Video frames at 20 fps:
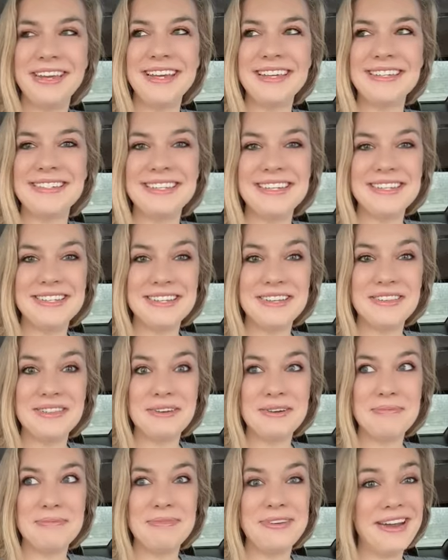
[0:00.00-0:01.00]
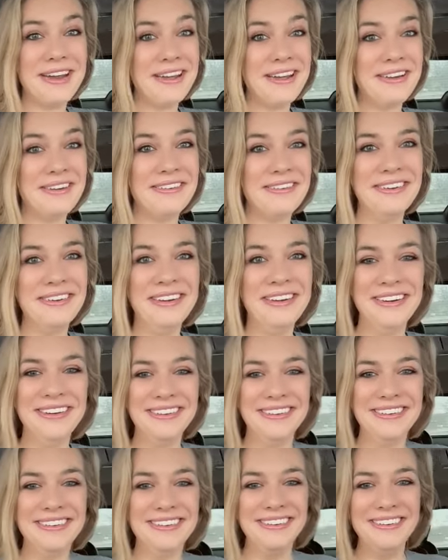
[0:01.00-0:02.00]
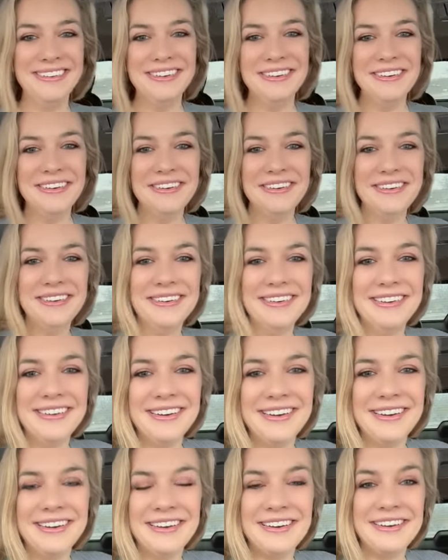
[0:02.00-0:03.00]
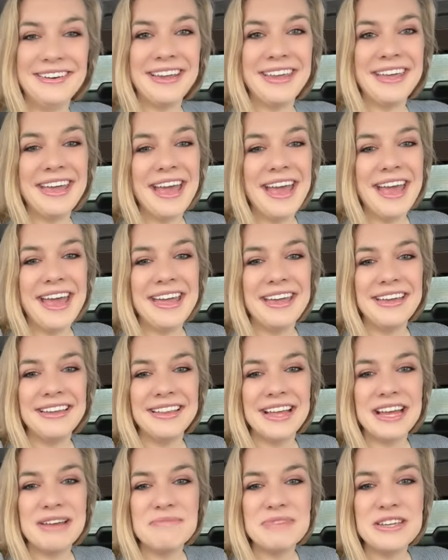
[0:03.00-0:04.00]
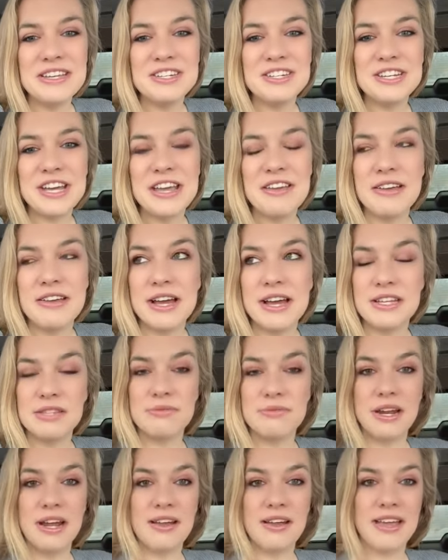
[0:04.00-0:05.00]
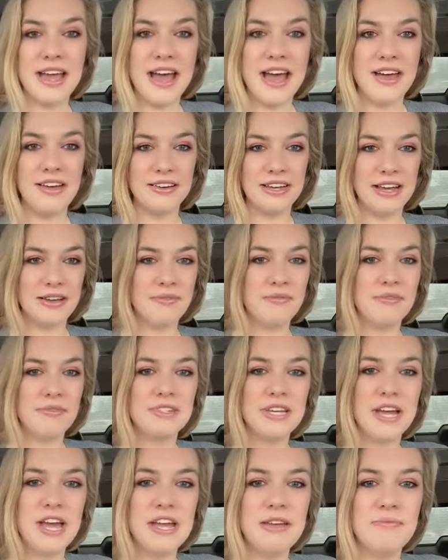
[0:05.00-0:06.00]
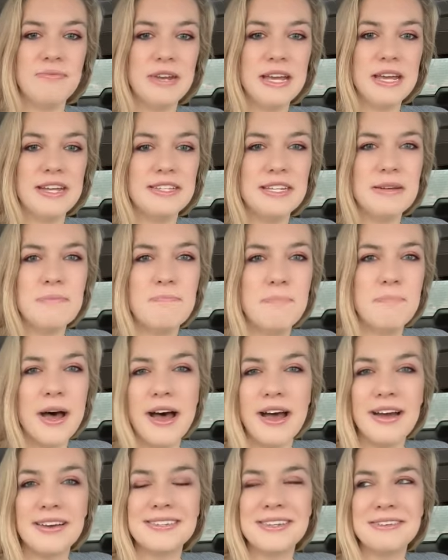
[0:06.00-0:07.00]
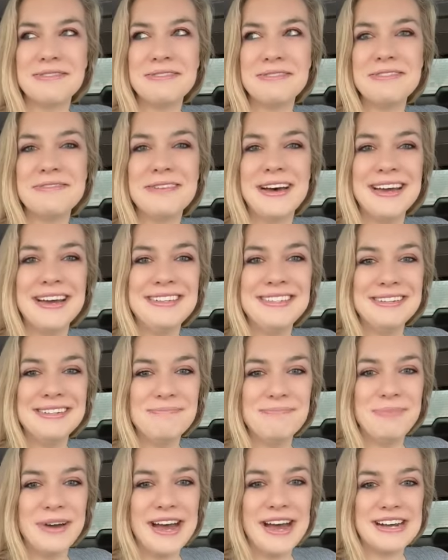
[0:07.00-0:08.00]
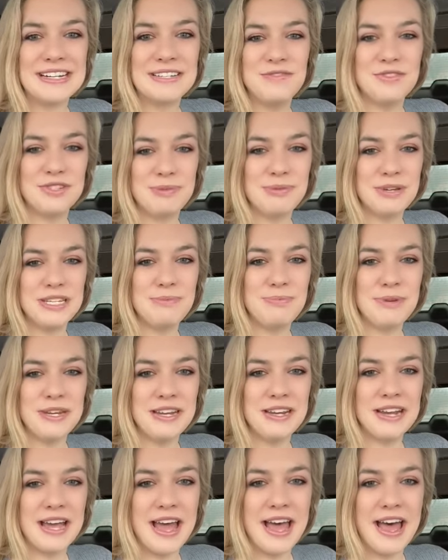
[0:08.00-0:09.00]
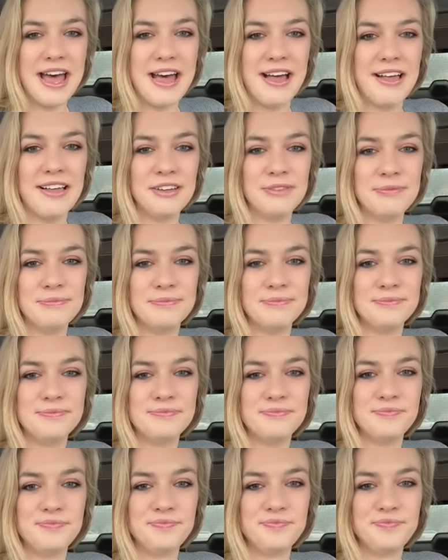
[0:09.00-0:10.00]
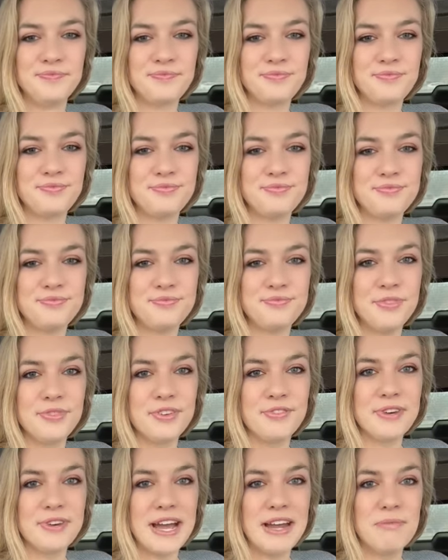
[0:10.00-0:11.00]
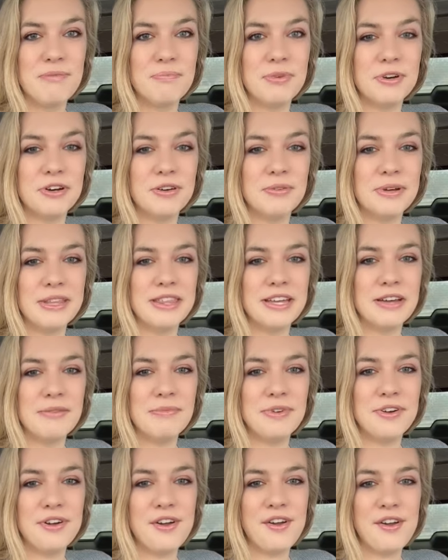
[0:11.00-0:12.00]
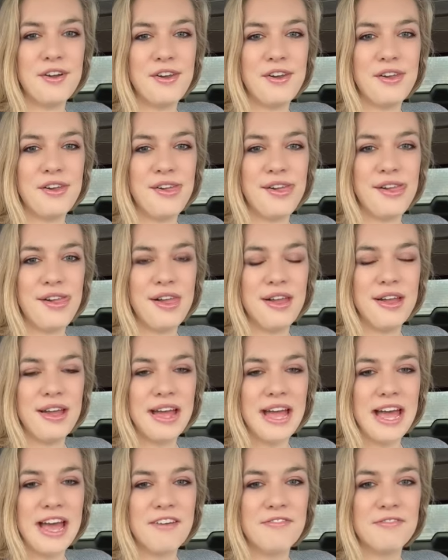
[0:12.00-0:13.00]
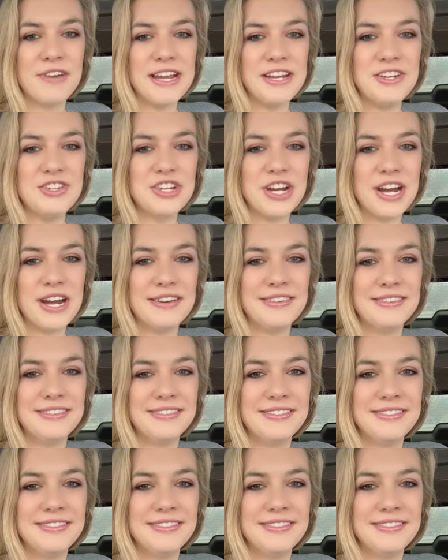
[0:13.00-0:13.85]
Casey's and they're brown. Okay, let me show you guys what I got. I'm about to open it. It's in a box. I don't know why it's in a box, but it's supposed to be in an aisle. Ride a bull with them. Hi, Ranger.